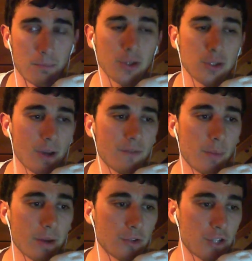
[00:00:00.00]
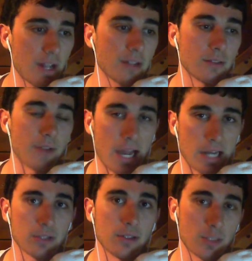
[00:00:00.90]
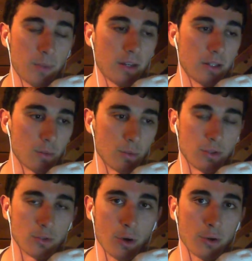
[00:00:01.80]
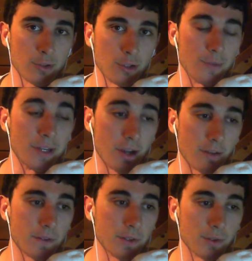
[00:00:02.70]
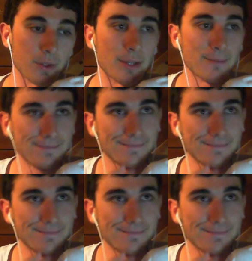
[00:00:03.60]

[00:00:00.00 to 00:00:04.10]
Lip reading: but you have a better chance of actually expanding towards the Draugr tomb and not feeling like,